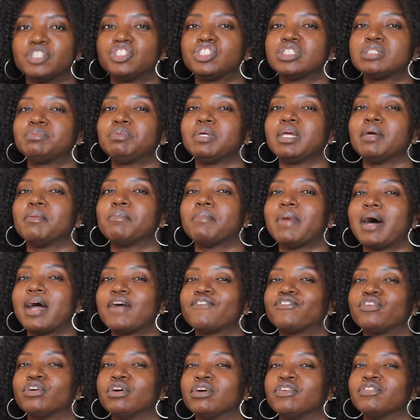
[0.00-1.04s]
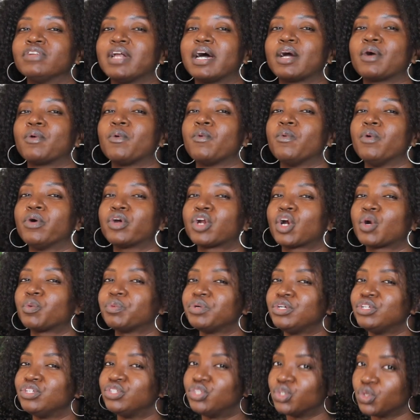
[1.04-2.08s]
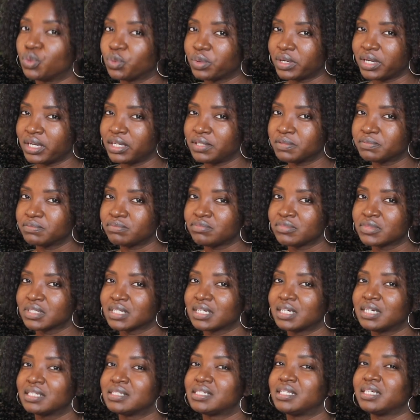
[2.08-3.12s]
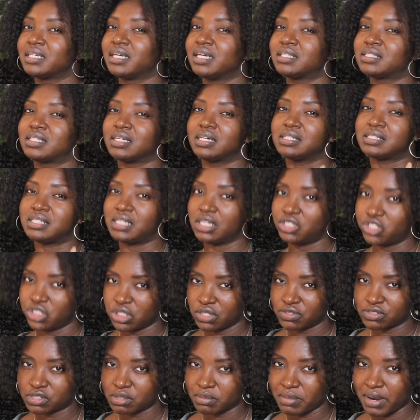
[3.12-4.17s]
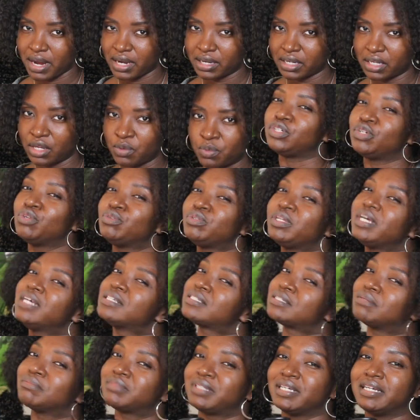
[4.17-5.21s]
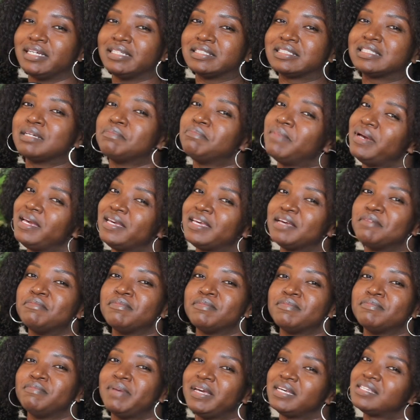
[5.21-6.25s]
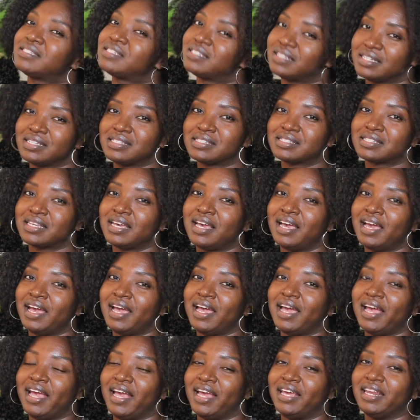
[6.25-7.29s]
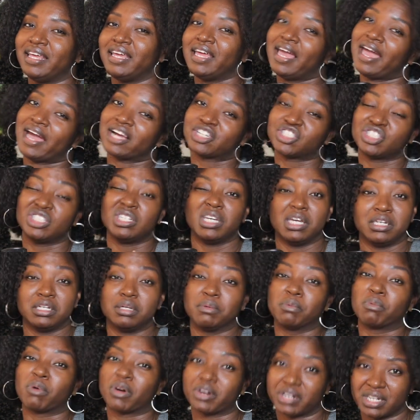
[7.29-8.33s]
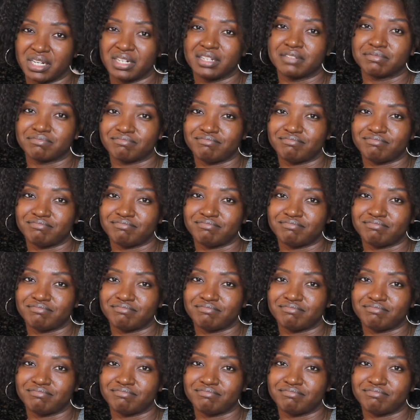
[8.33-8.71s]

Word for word: just being mindful of like, what are we doing? to get the attention of somebody you did some things to make it make sense and it actually ended up working